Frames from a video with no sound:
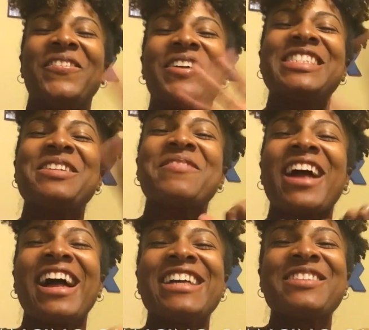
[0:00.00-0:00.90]
What's up,
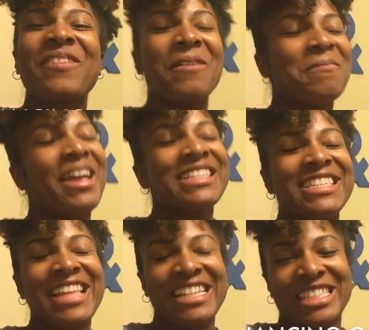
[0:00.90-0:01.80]
guys? Welcome back
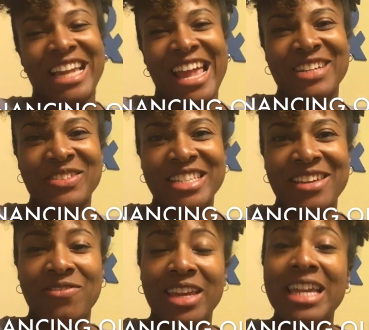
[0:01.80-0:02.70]
to That Chick Angel
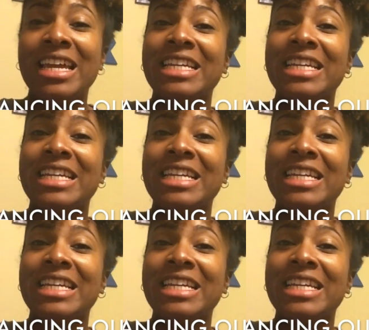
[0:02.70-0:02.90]
TV.